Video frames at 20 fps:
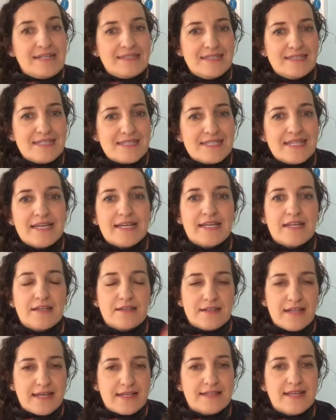This is
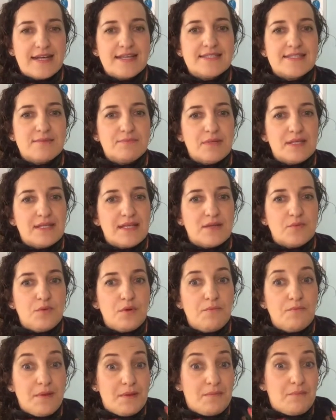like that's something that
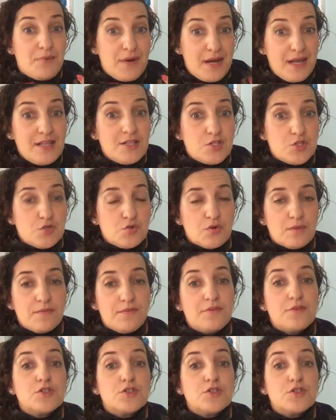we've been brainstormed